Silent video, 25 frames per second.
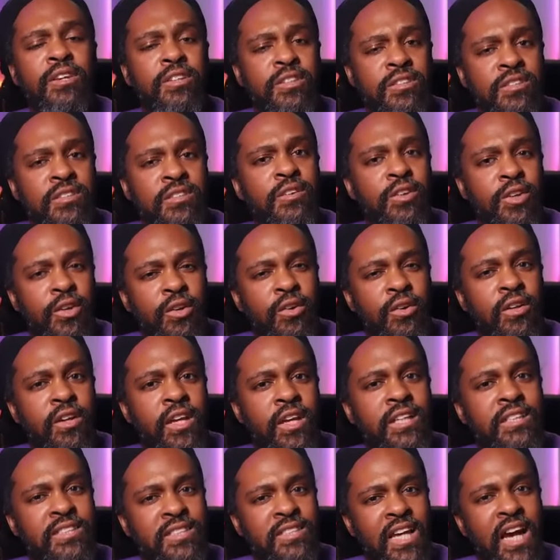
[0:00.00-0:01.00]
you're
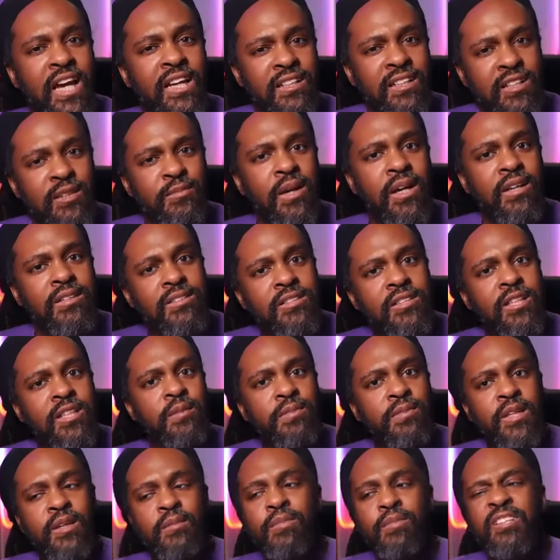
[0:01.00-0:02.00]
excited about
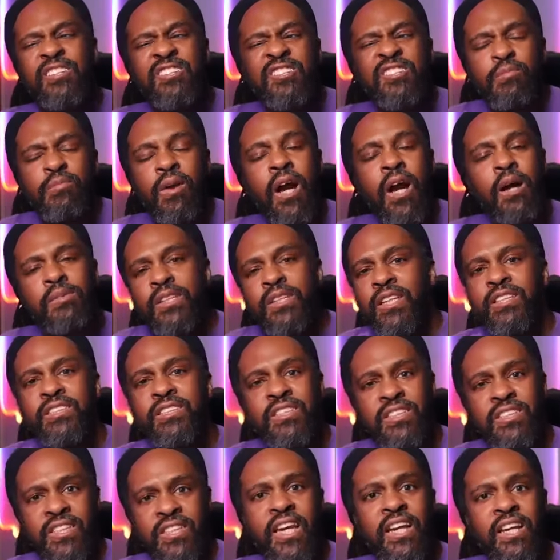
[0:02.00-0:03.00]
something, but you probably need
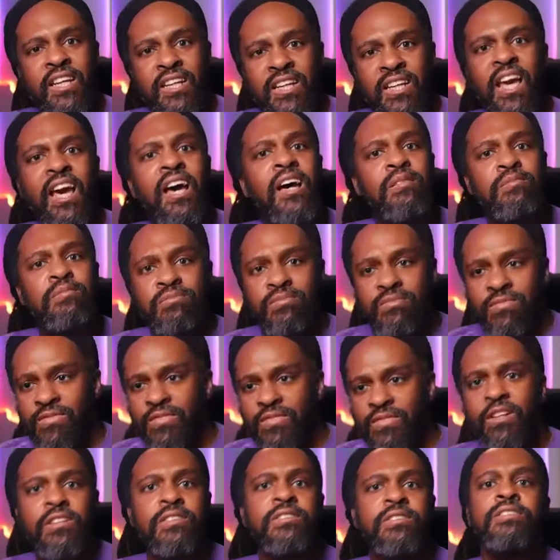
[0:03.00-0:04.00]
to take a nap
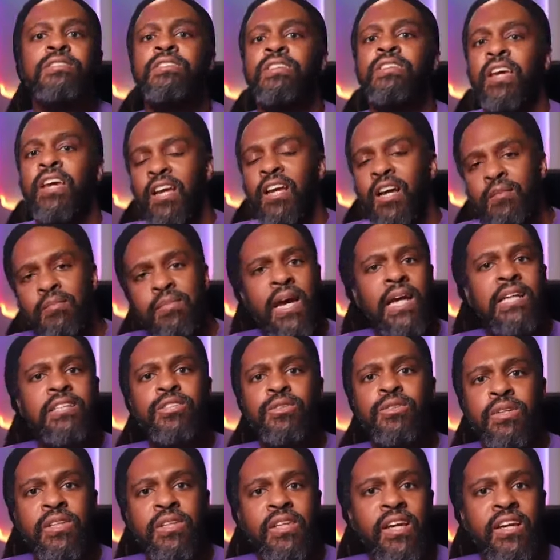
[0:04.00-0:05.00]
first and come back
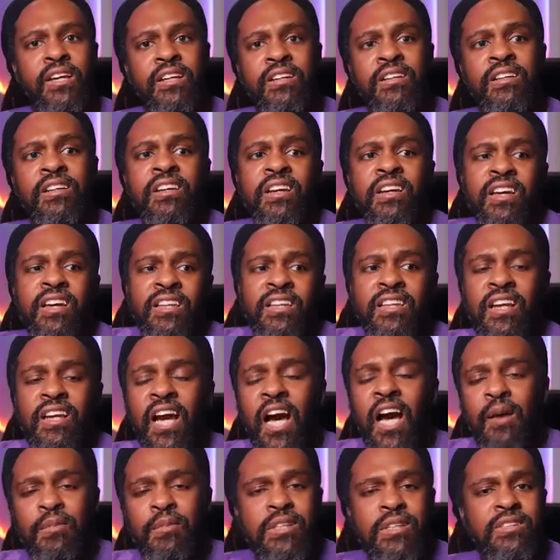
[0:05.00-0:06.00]
to it later. The
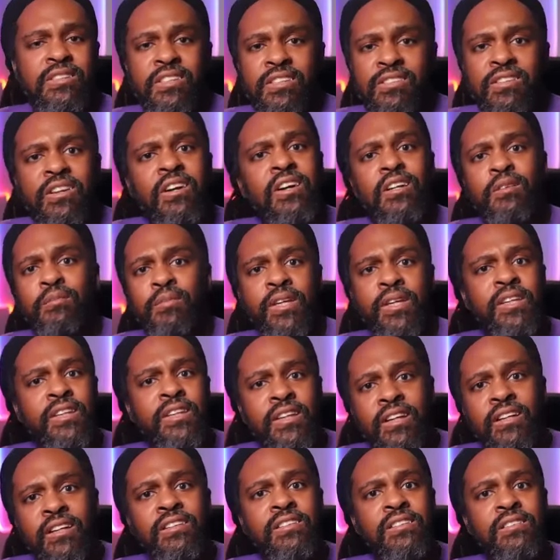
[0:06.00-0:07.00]
comment's still going to be
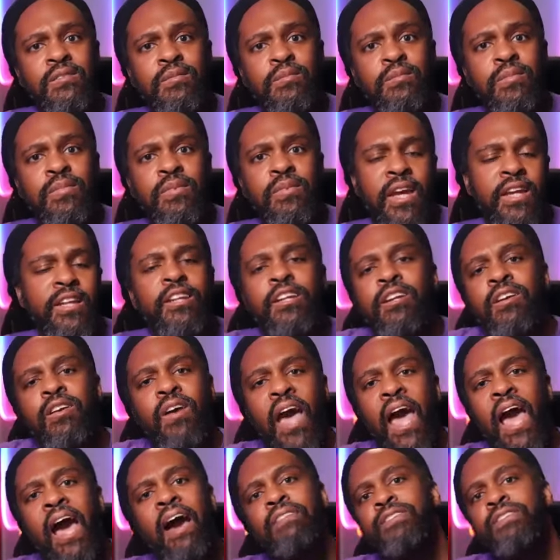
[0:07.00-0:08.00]
there, and you don't
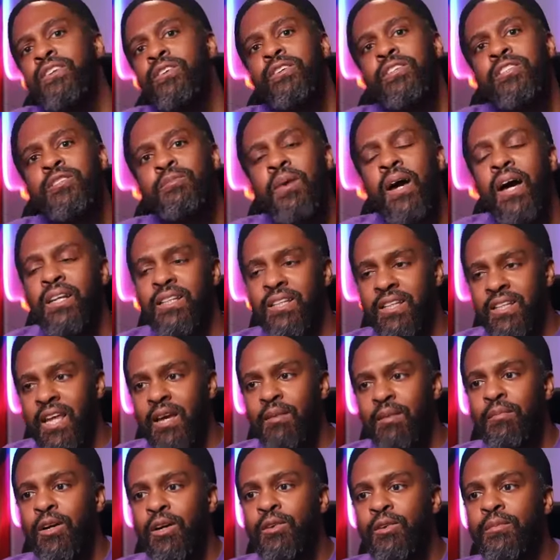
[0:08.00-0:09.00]
have to respond in
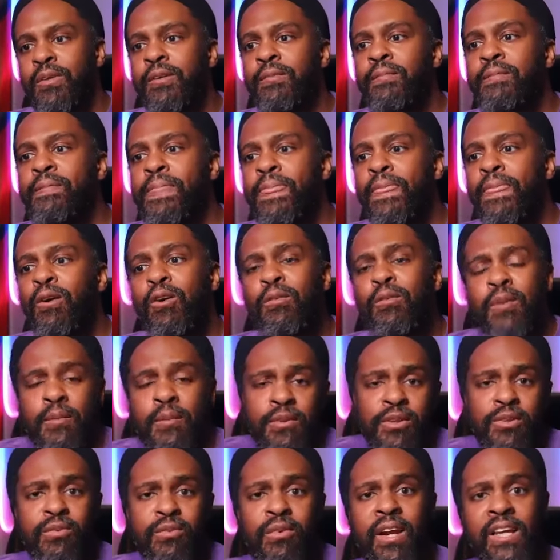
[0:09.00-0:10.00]
that moment. Or
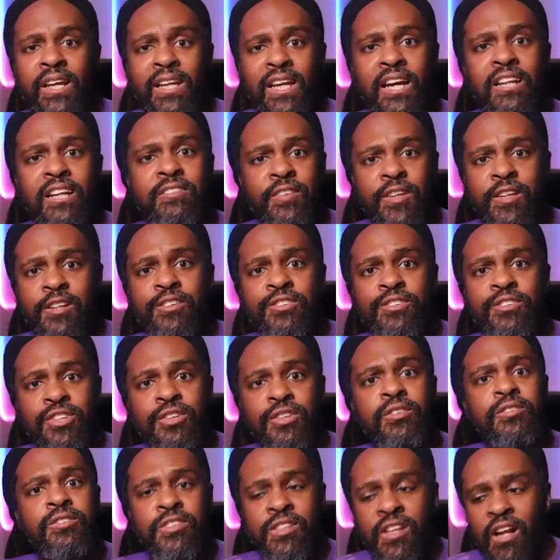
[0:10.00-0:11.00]
maybe you ran out of energy.
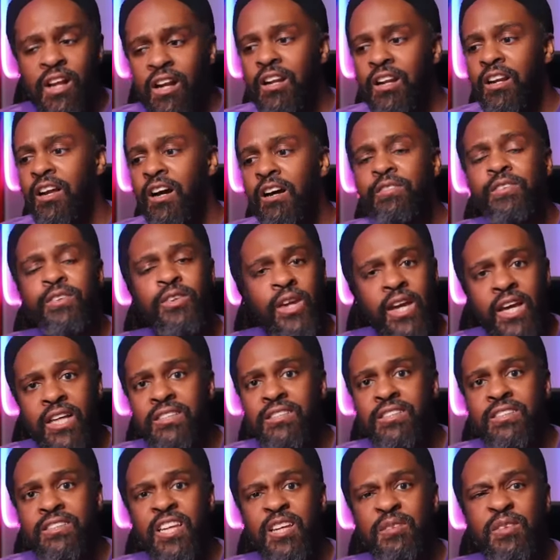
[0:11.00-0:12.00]
You started off and you had
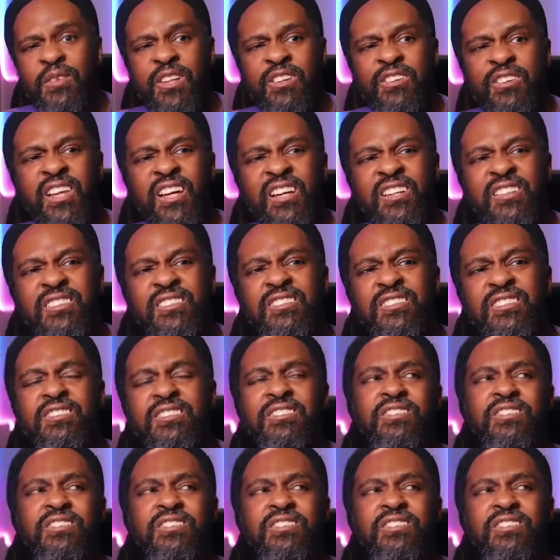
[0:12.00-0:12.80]
steam and you're like, oh,